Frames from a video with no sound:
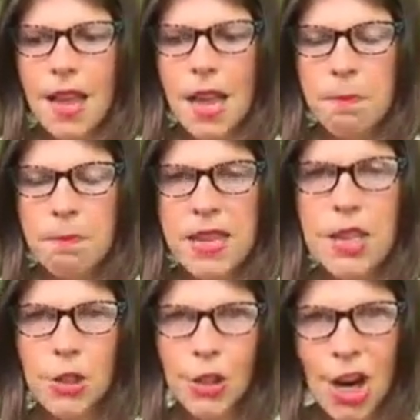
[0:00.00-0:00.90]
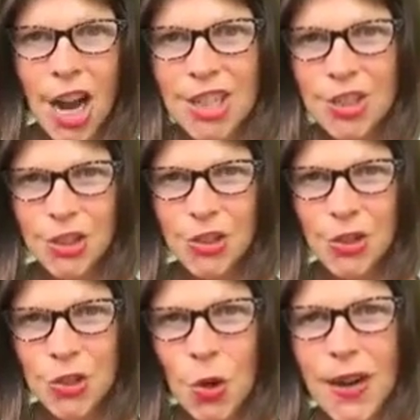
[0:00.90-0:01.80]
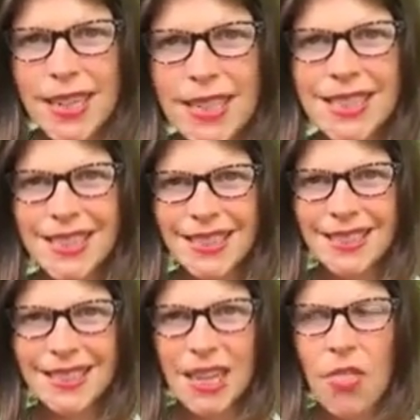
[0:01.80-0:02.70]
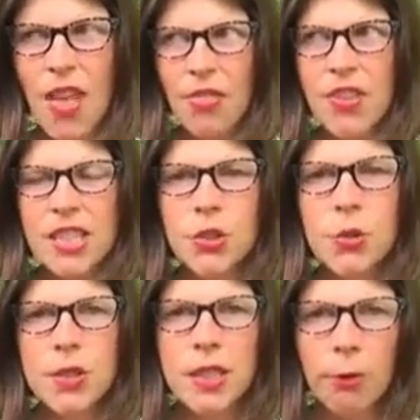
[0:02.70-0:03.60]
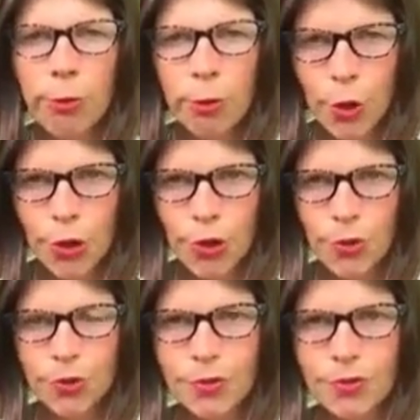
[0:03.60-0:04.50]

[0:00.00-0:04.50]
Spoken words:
and being in your conscious choice. That thing is choosing for you.